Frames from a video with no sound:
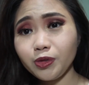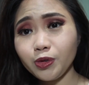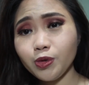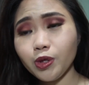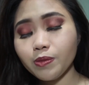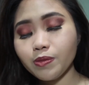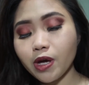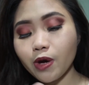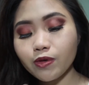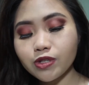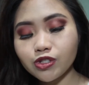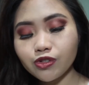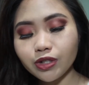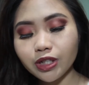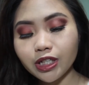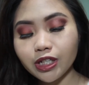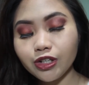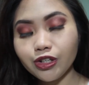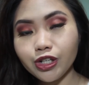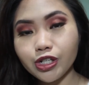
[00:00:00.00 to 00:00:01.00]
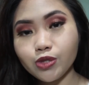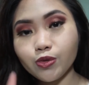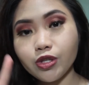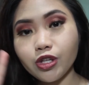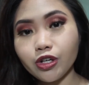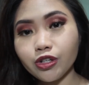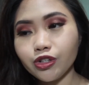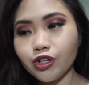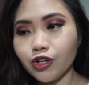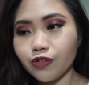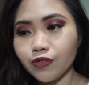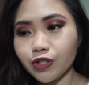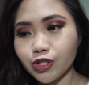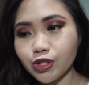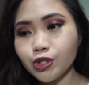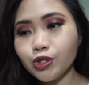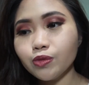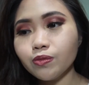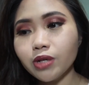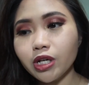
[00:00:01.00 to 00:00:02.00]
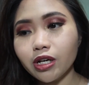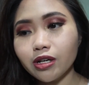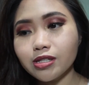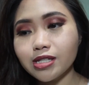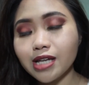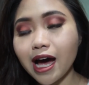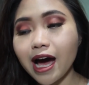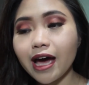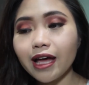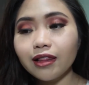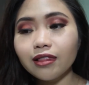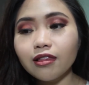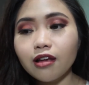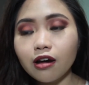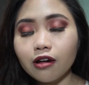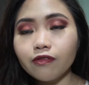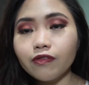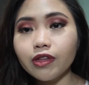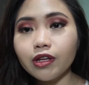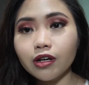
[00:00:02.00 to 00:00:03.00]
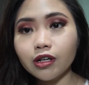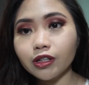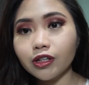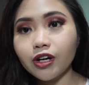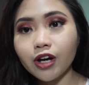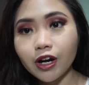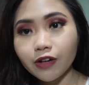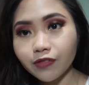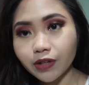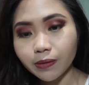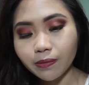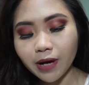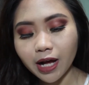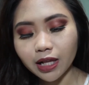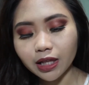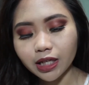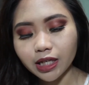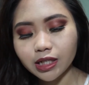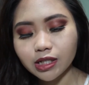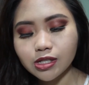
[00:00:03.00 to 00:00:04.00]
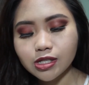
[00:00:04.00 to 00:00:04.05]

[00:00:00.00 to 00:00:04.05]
I was really curious with the Uncover too, because I love the Uncover palette,